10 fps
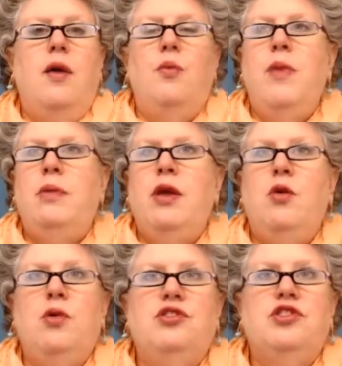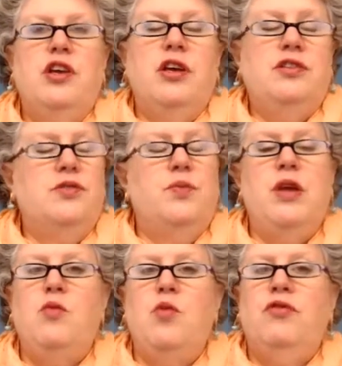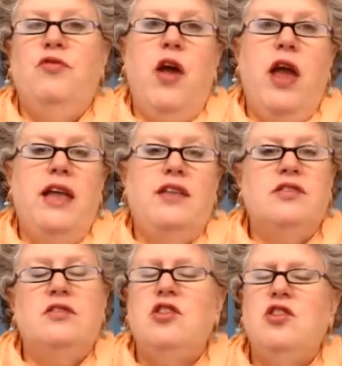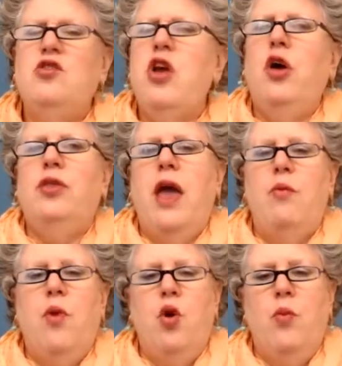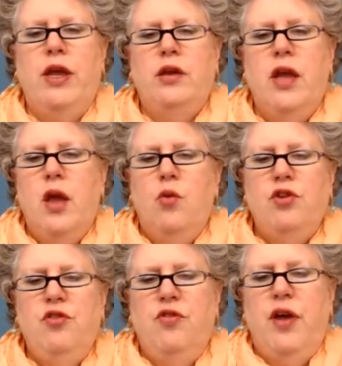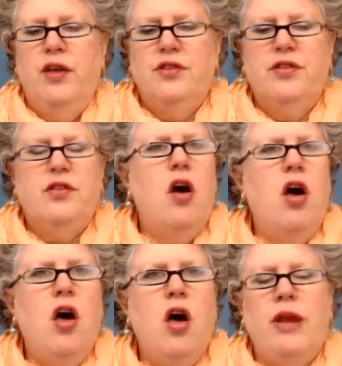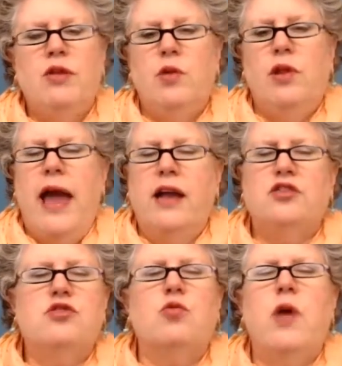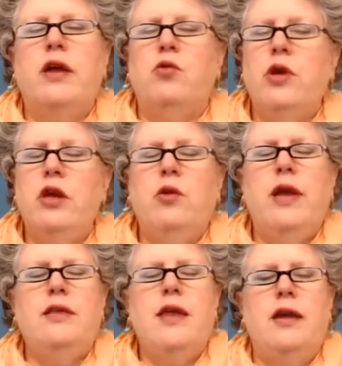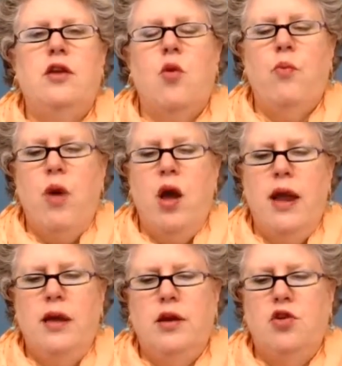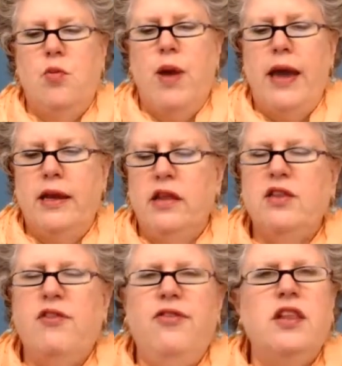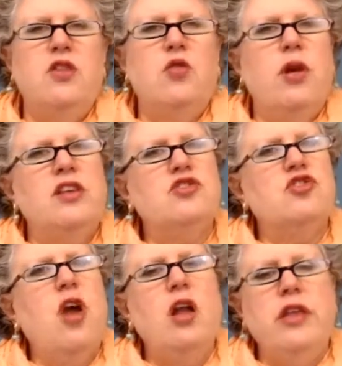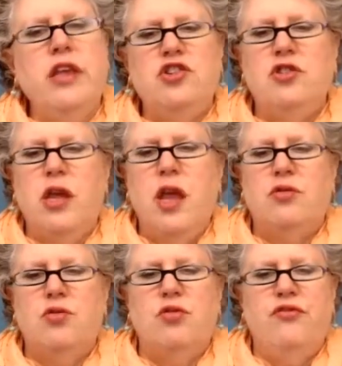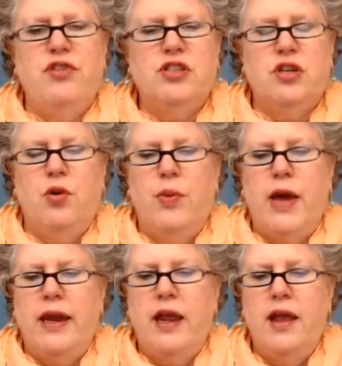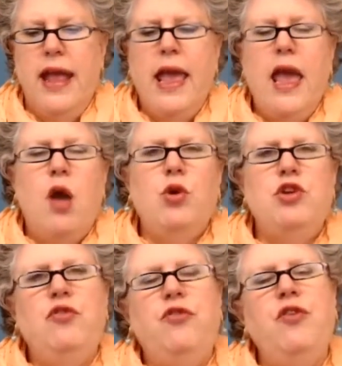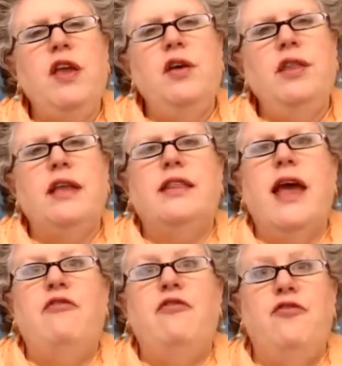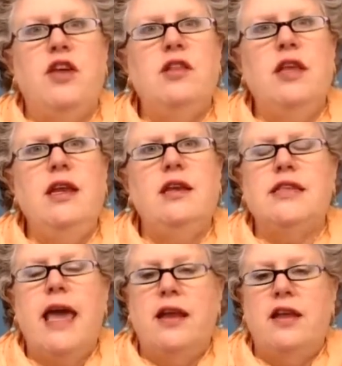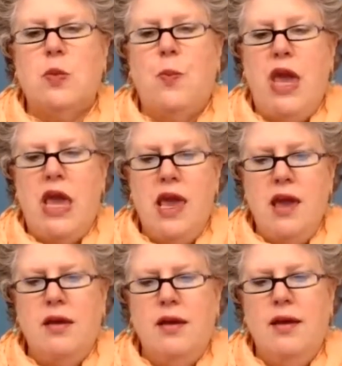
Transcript: Maybe it was just being with friends. You know that moment when you felt calm and relaxed. Try to recreate that in your mind and your body. Let the feeling run as strongly as you can through your physical body. And when you feel that that feeling is at its peak,